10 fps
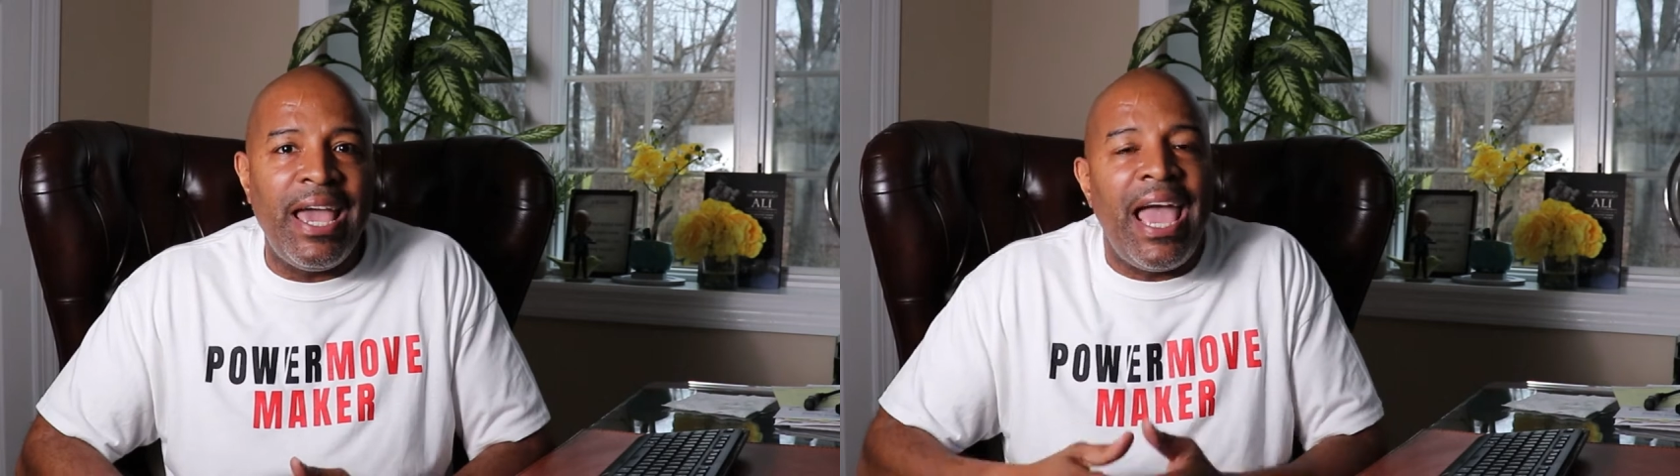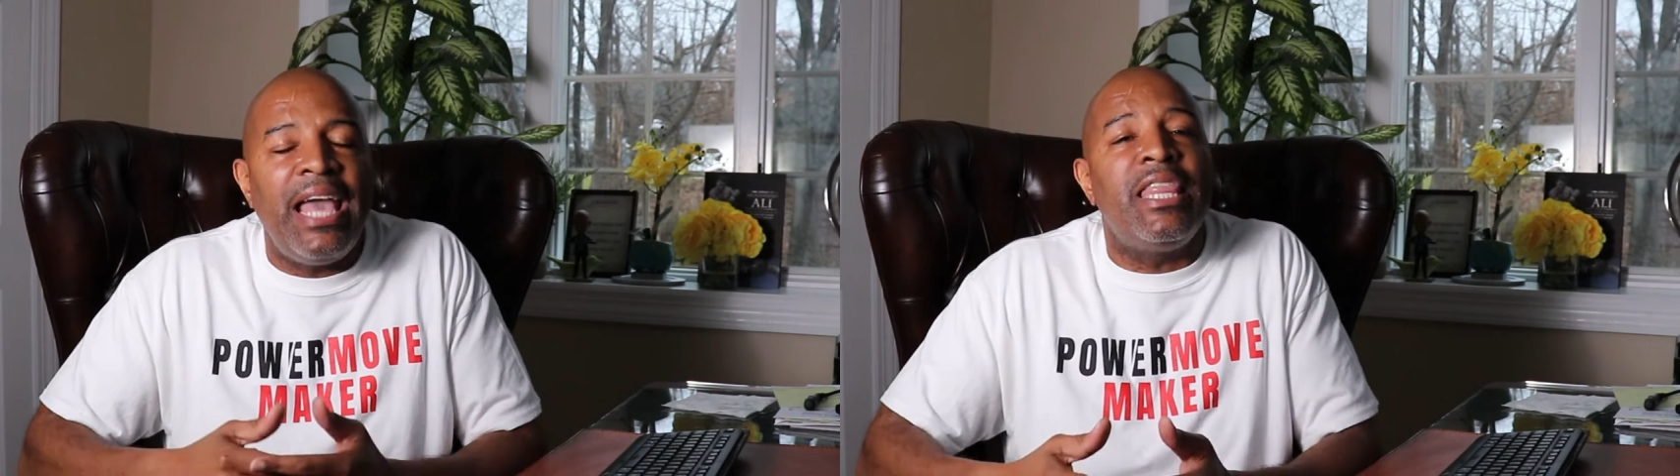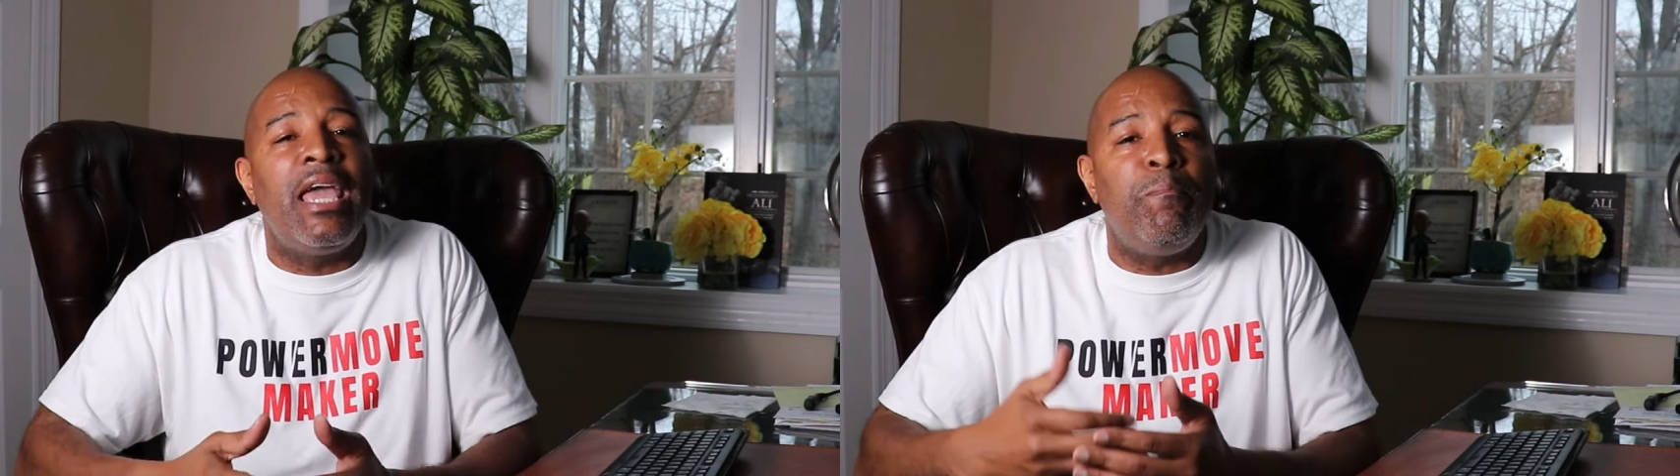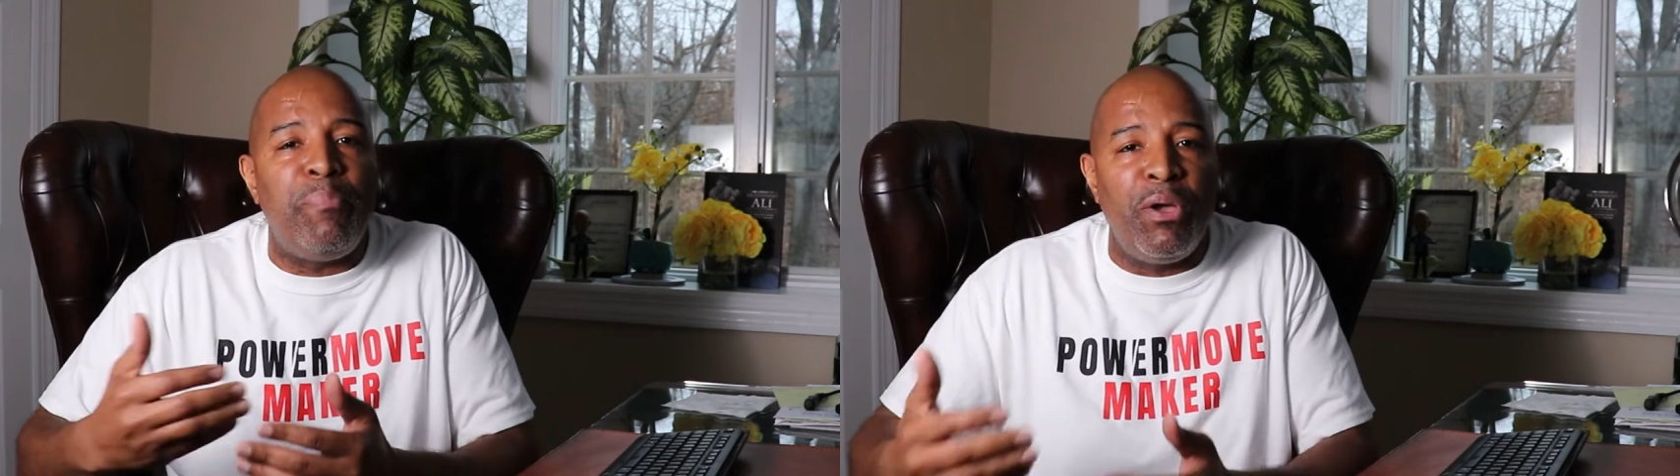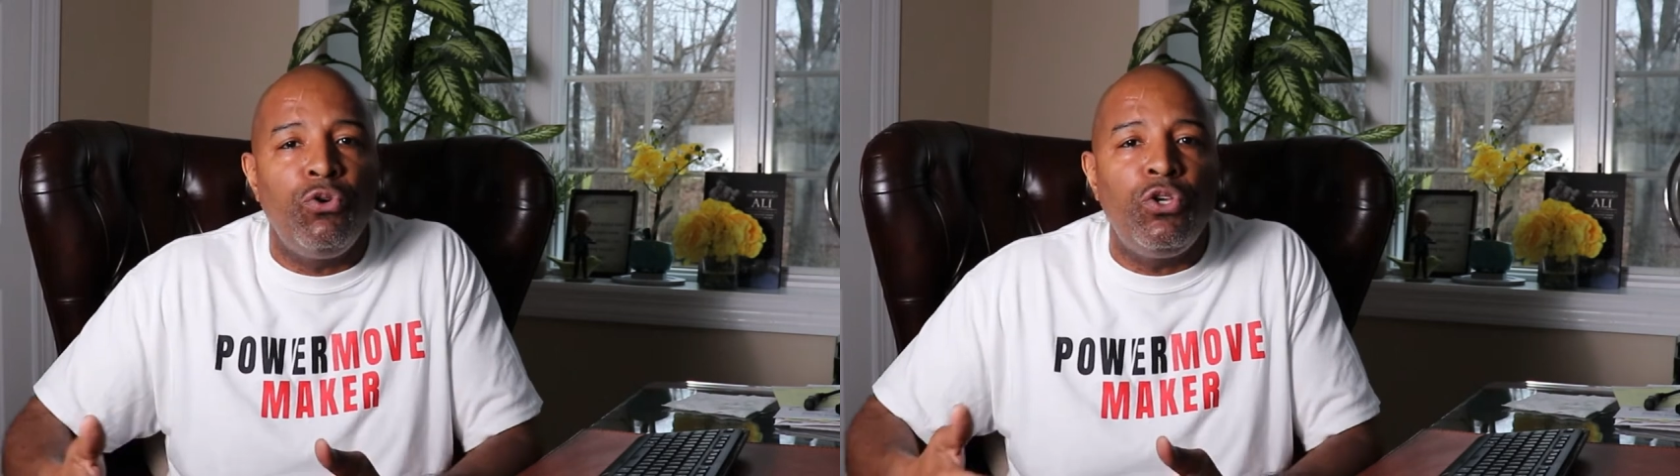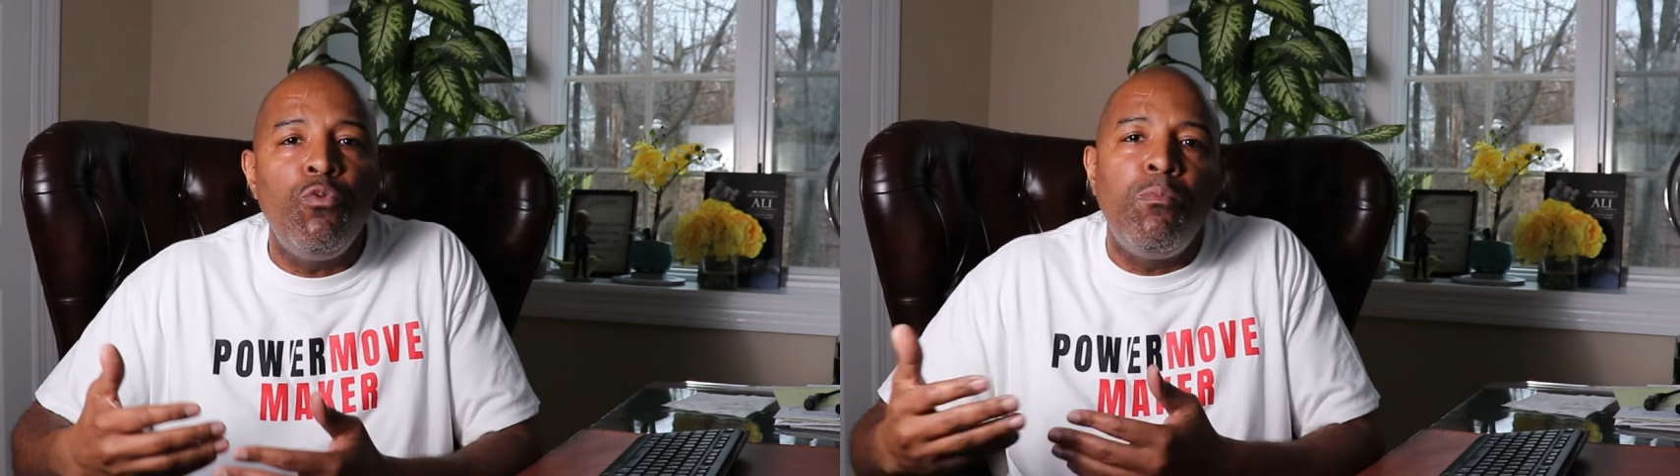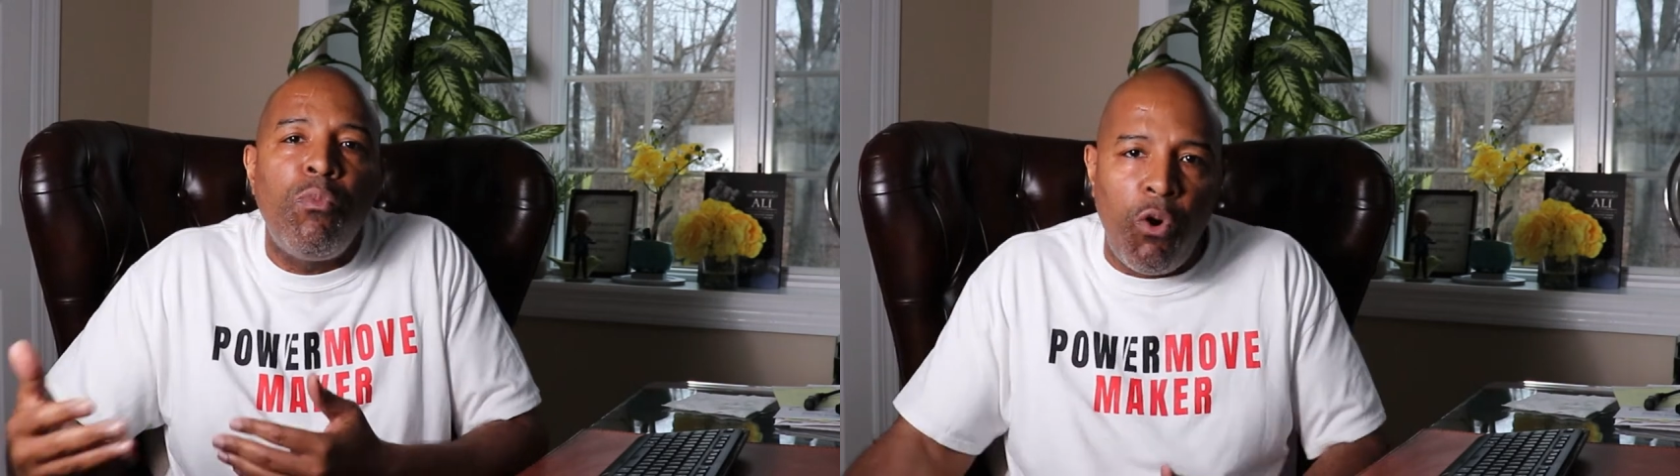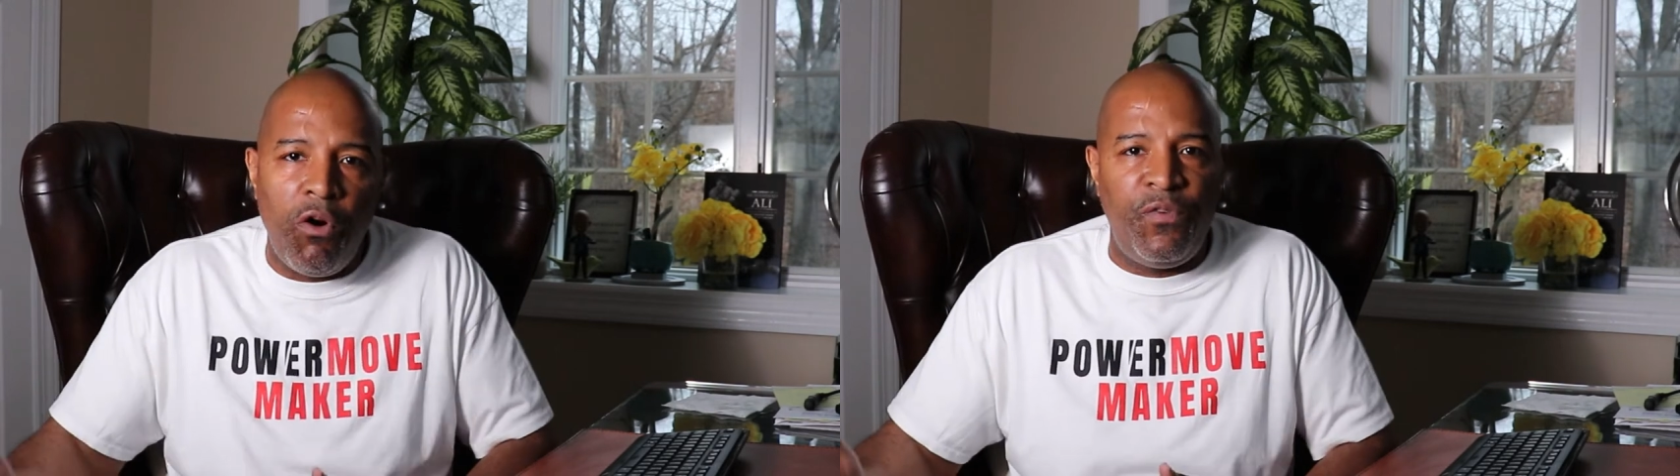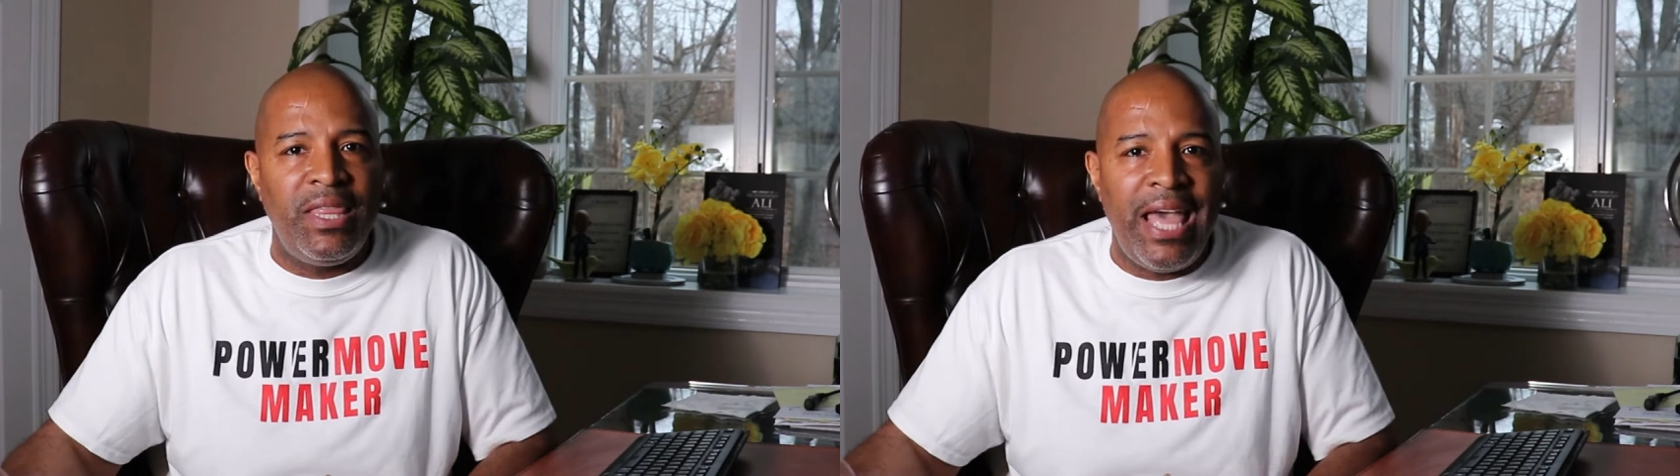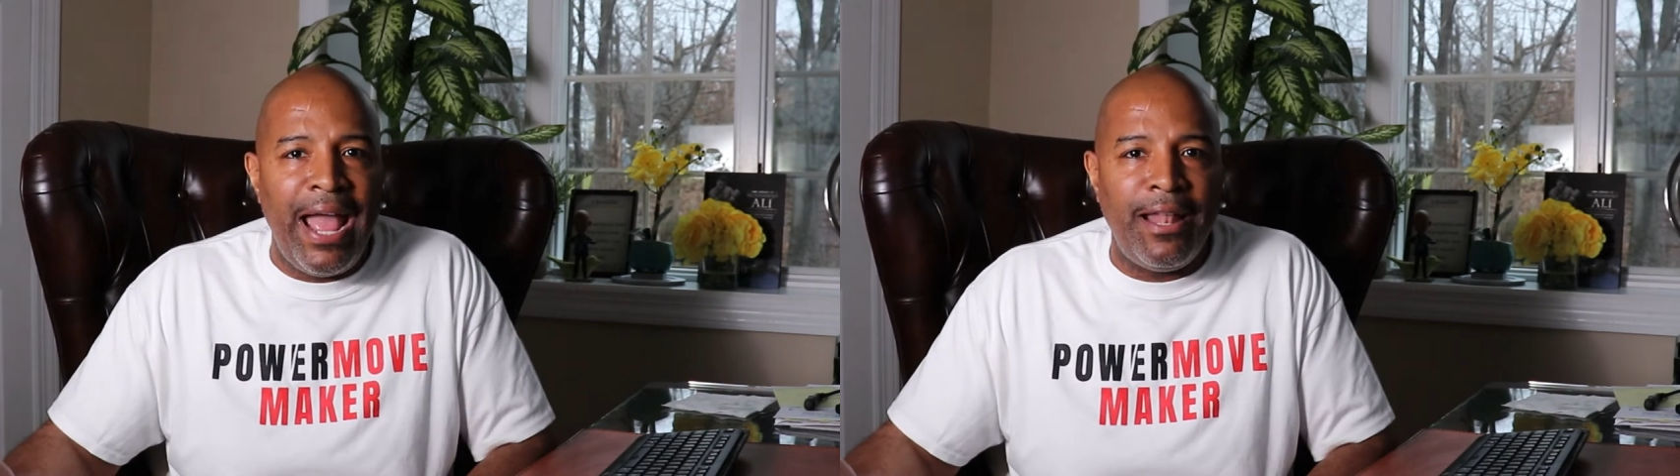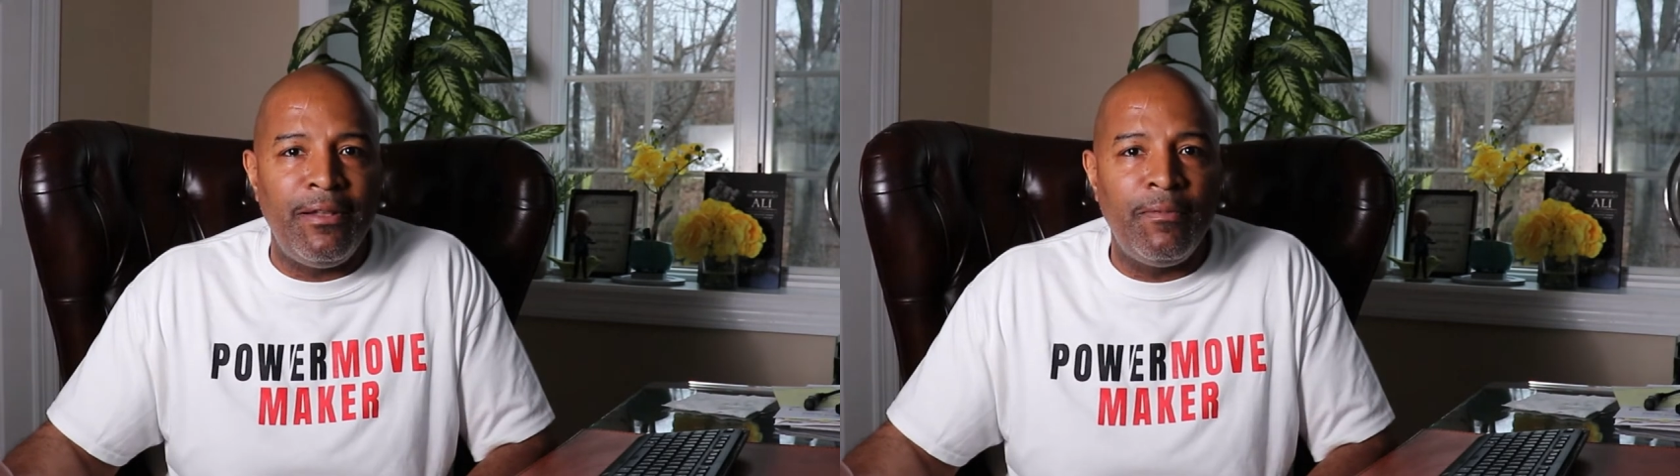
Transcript: And they bill you more for that.